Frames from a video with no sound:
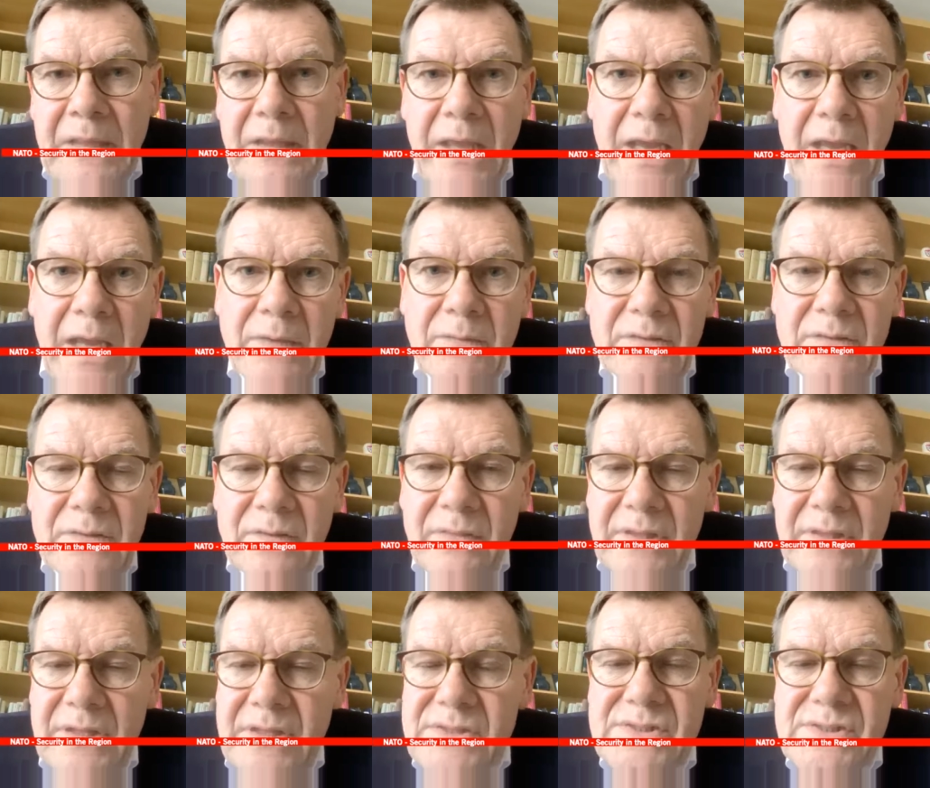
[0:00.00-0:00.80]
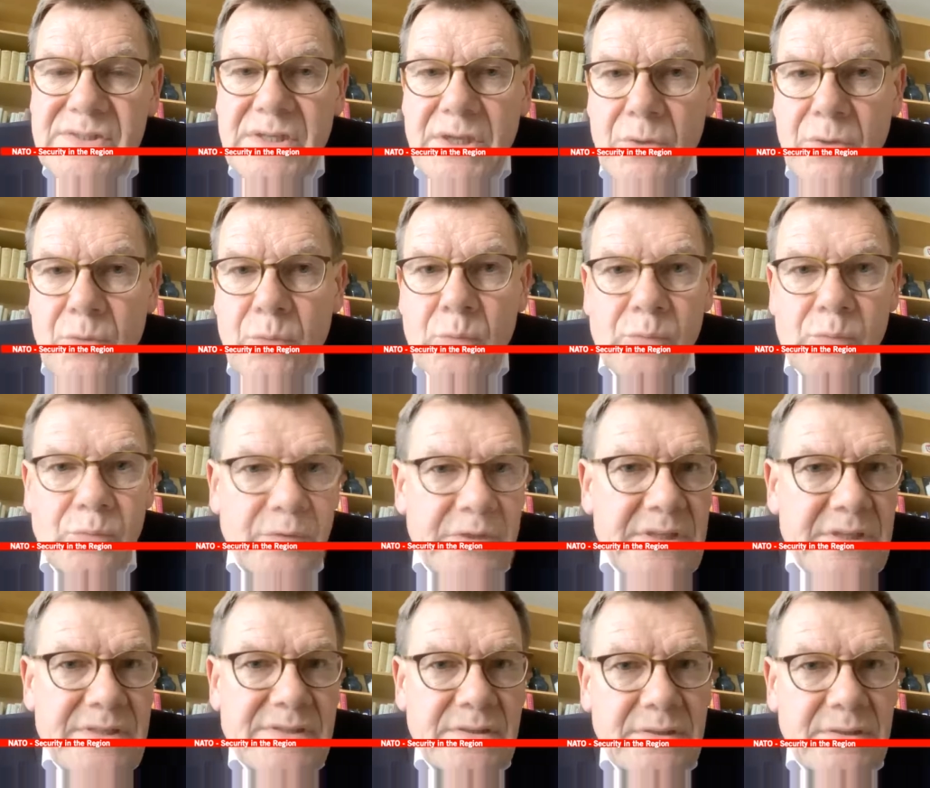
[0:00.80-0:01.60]
And there's no
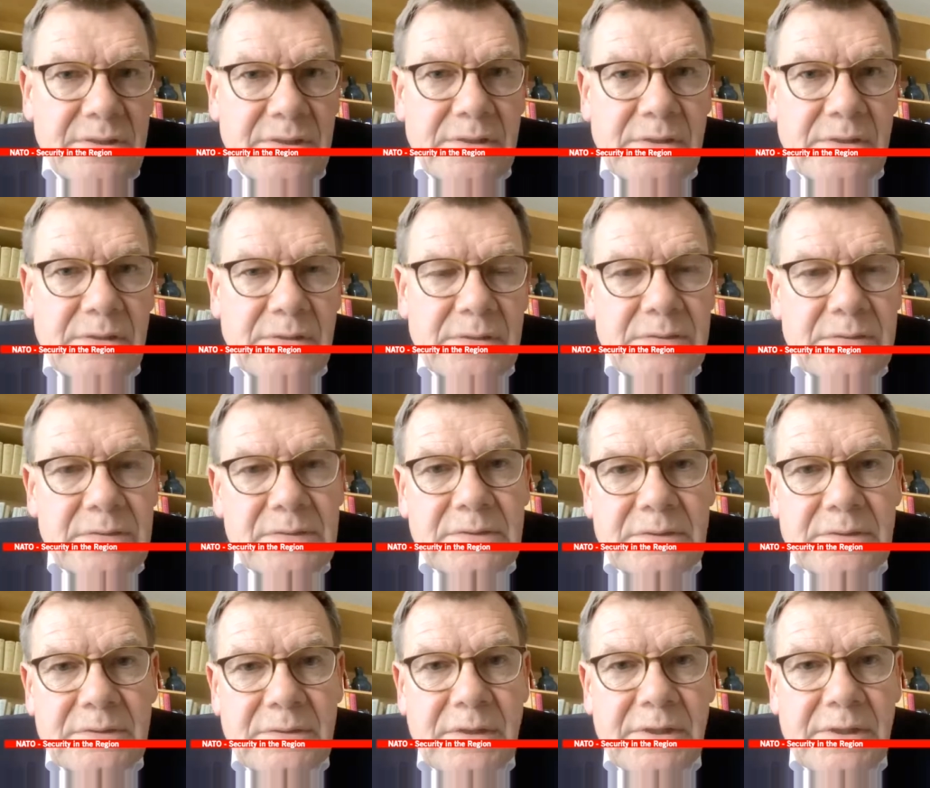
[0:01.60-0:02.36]
reasonable